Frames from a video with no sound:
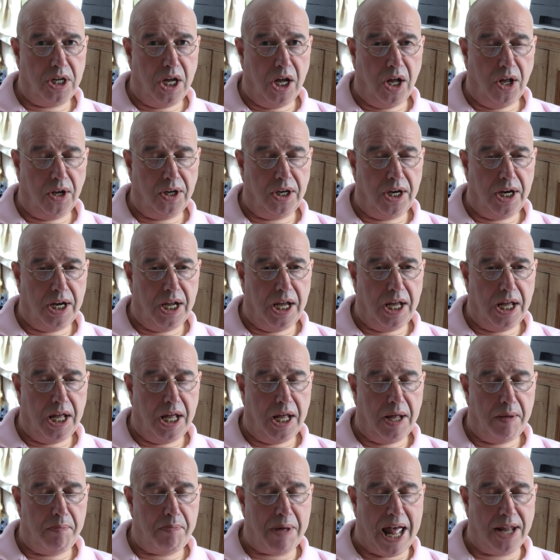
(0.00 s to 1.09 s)
on
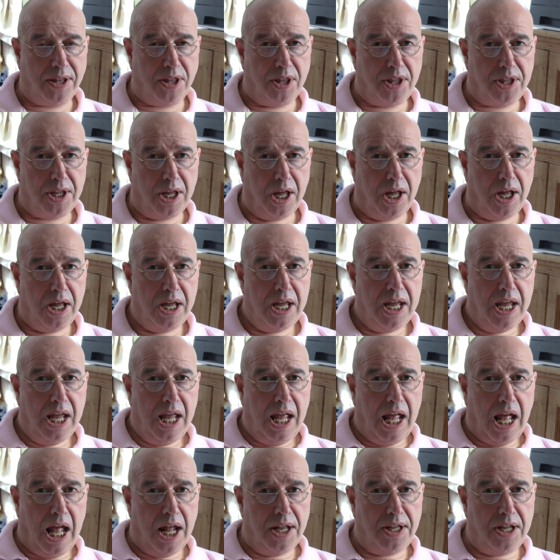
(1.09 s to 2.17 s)
uh, Panther
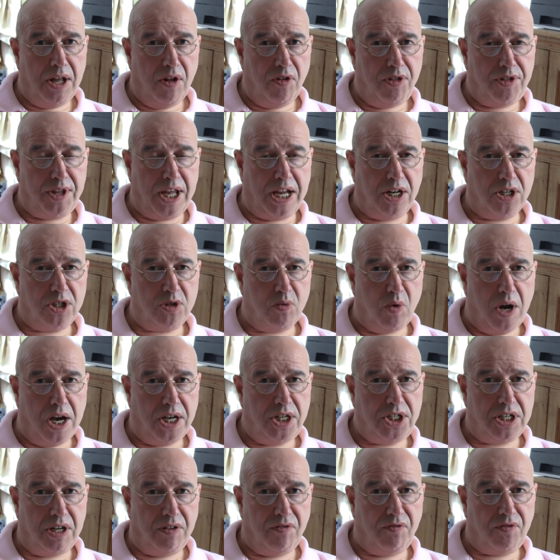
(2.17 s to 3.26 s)
and they'll think
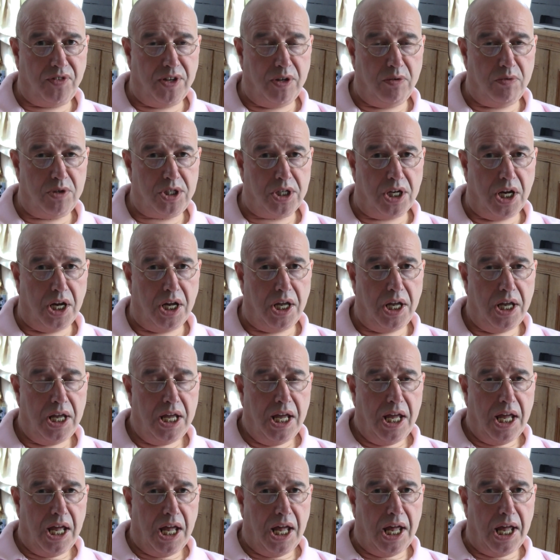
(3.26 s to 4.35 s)
twice in future
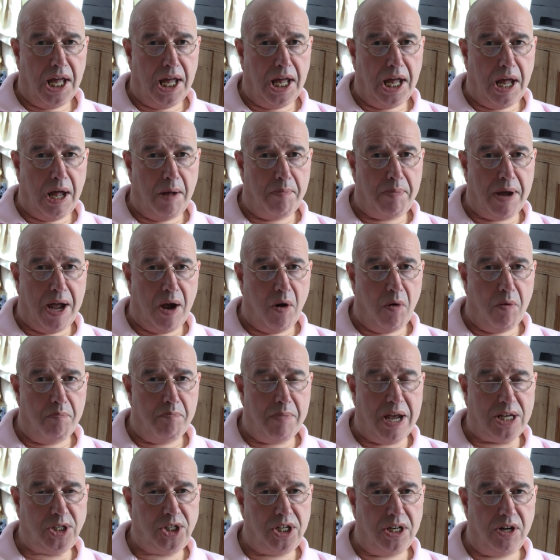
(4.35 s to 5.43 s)
uh, about
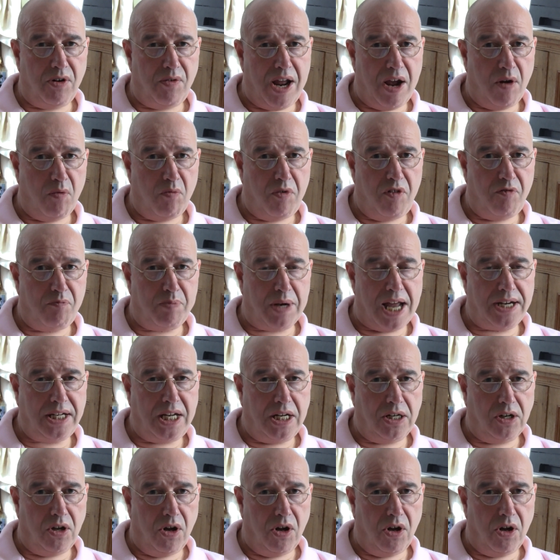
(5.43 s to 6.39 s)
messing around with planning